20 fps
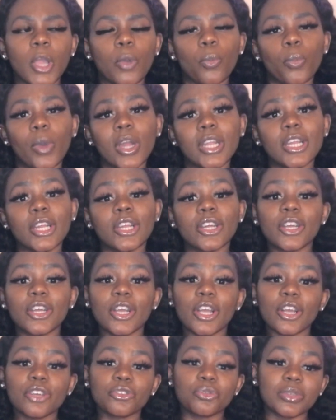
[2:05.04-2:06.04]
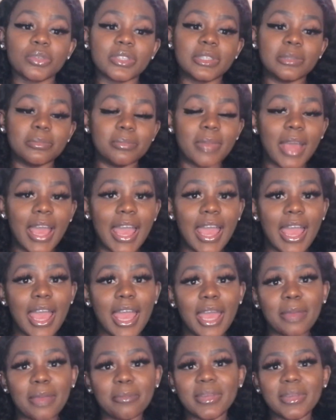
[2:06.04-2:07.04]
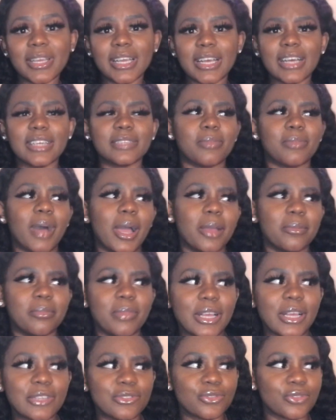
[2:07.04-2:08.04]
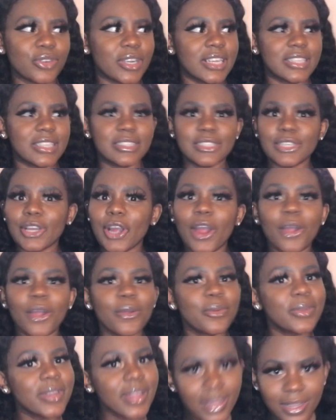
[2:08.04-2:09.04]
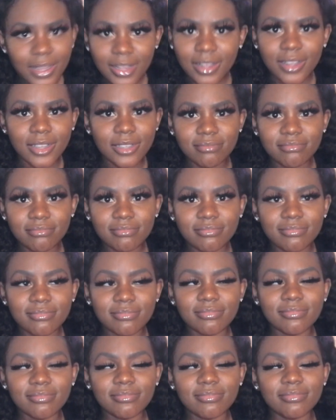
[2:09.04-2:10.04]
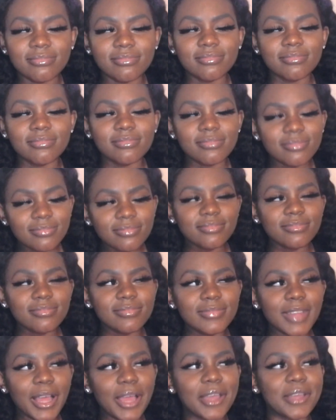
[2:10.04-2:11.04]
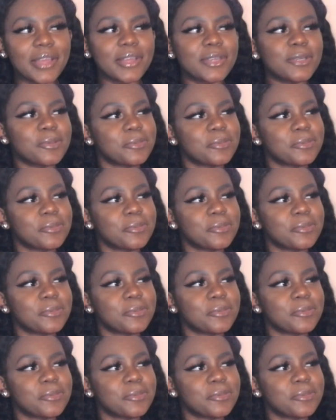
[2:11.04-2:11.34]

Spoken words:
One of the girls was mad because my best friend took her nigga. Like,